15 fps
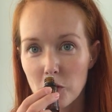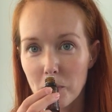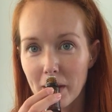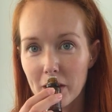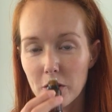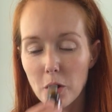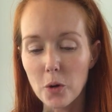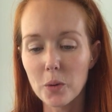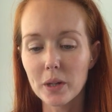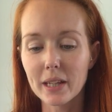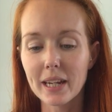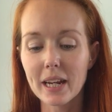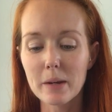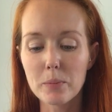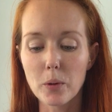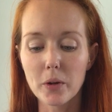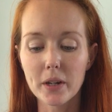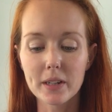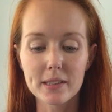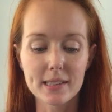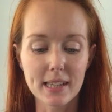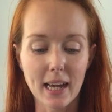make your own cleaning
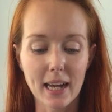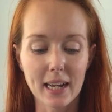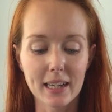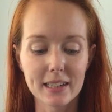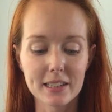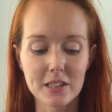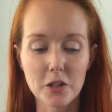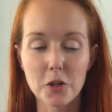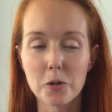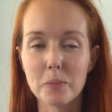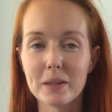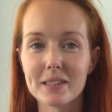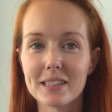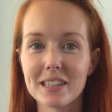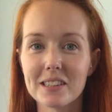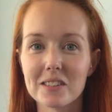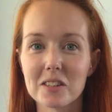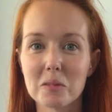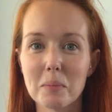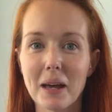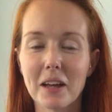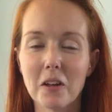products and you're missing the
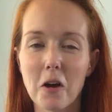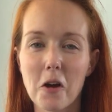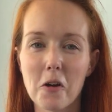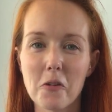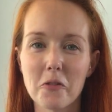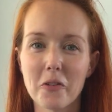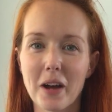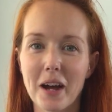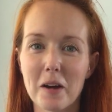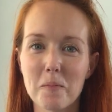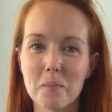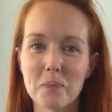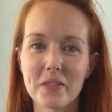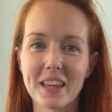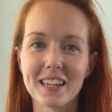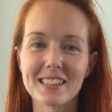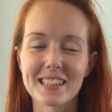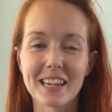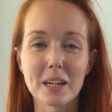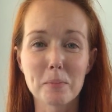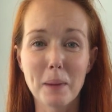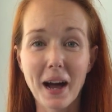smell of things
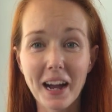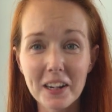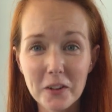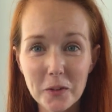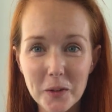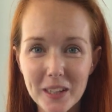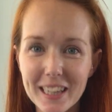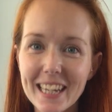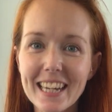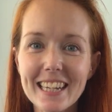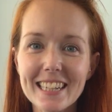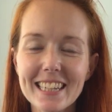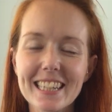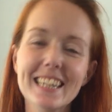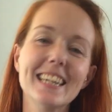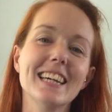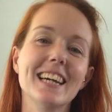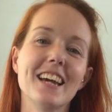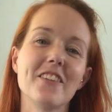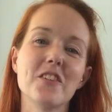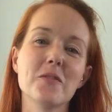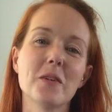like Pino Clean.
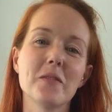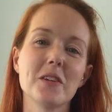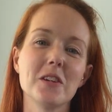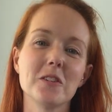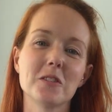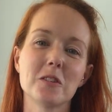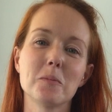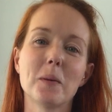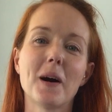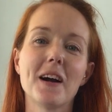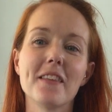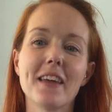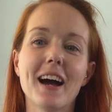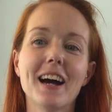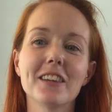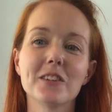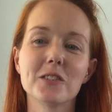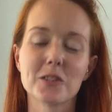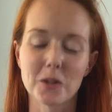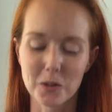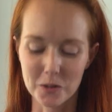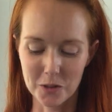If you maybe used to buy
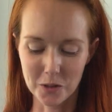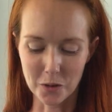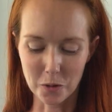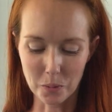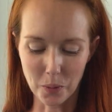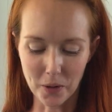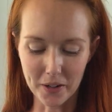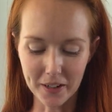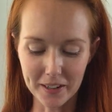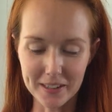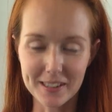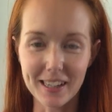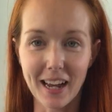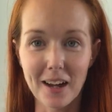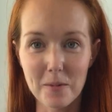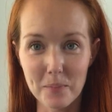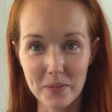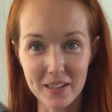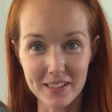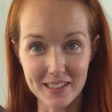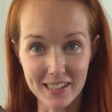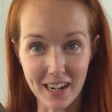those old school products,
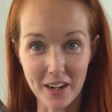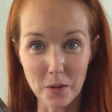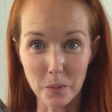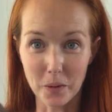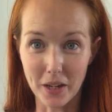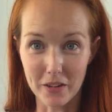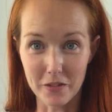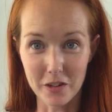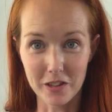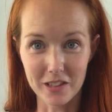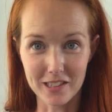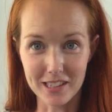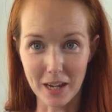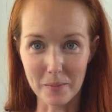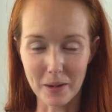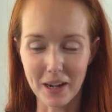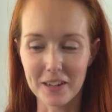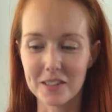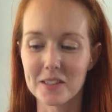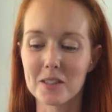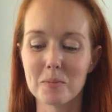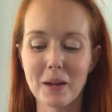this guy will give you the same
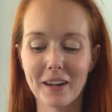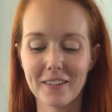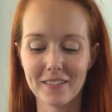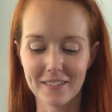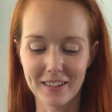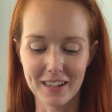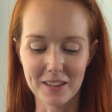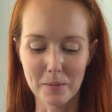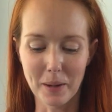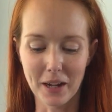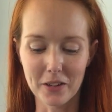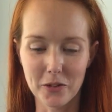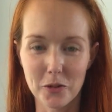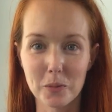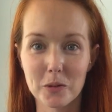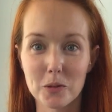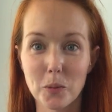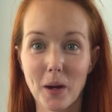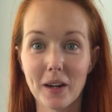kind of smell in the bathroom as